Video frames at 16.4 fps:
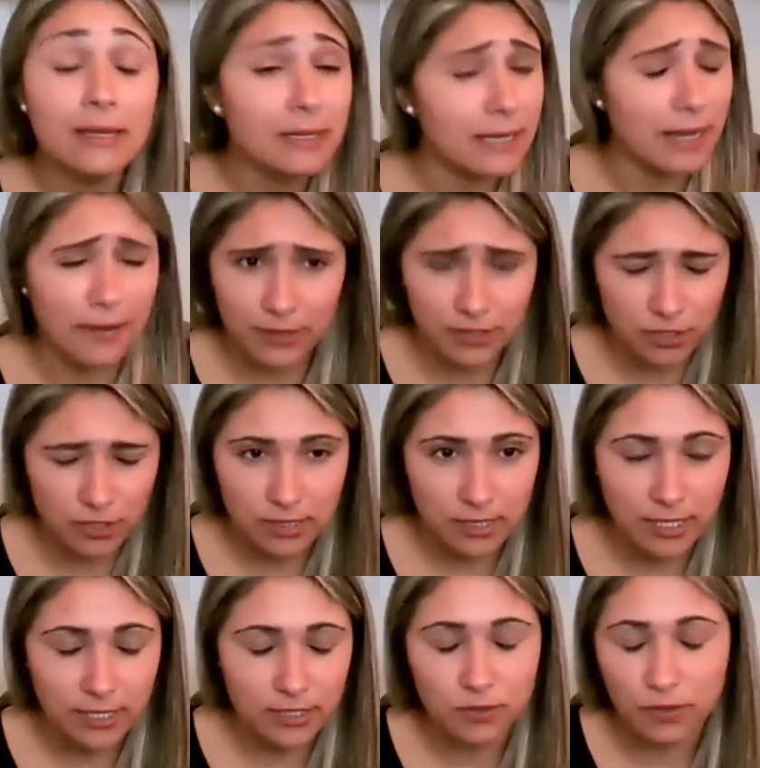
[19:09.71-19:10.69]
Now I just
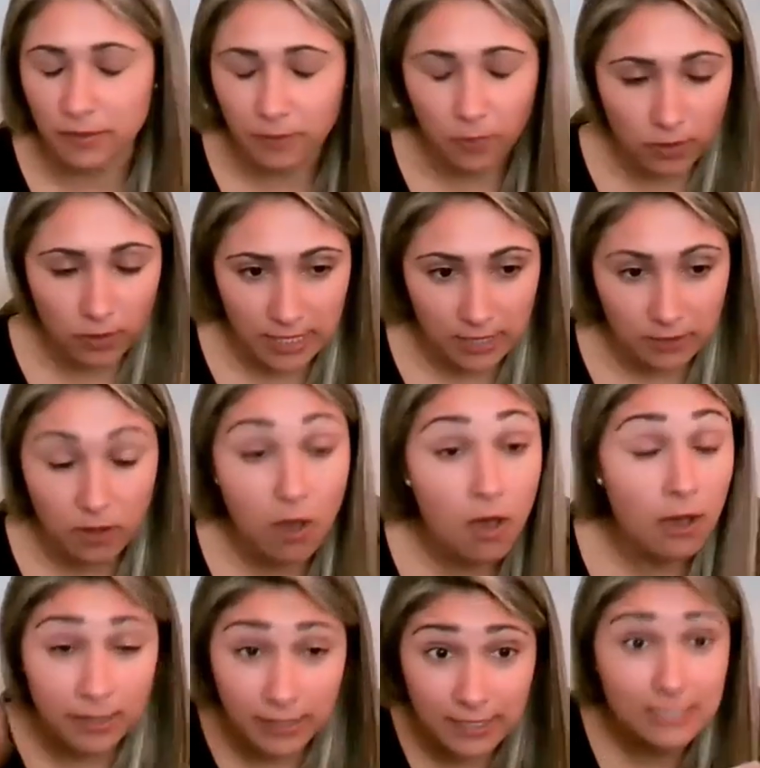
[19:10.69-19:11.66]
eat ice cream all day
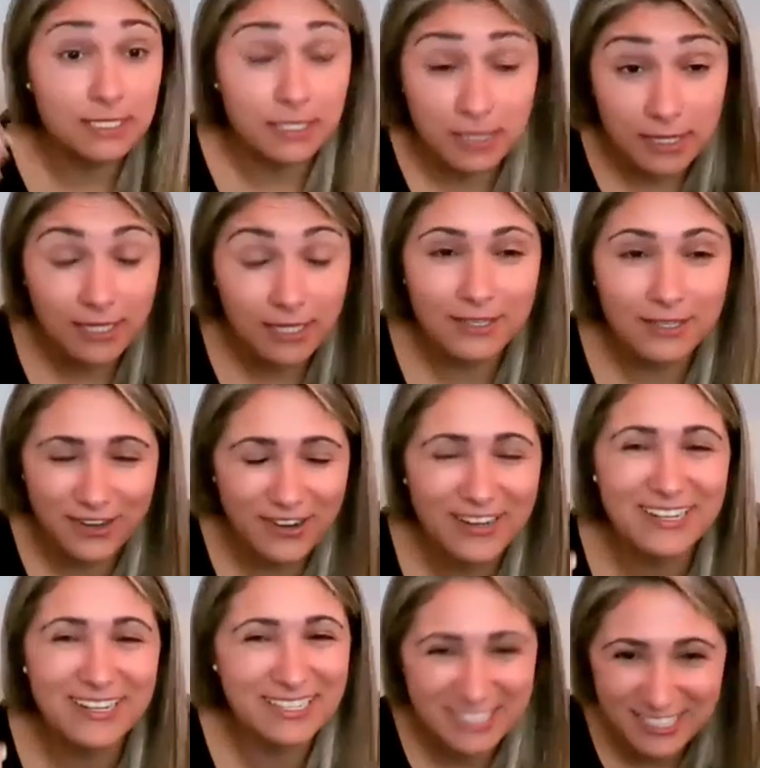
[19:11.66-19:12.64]
long, and I still, think, you know,
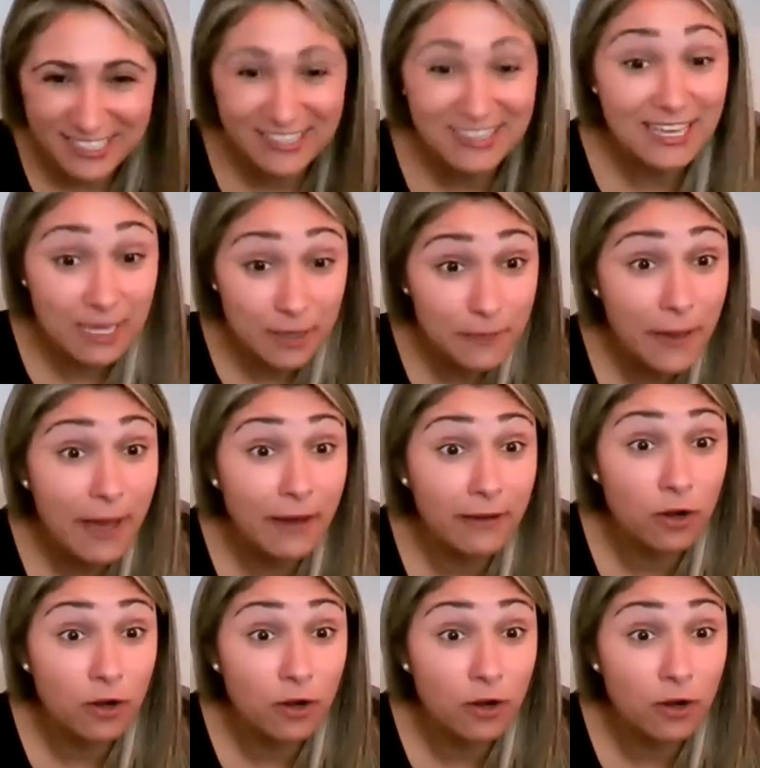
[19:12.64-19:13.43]
and I still think right.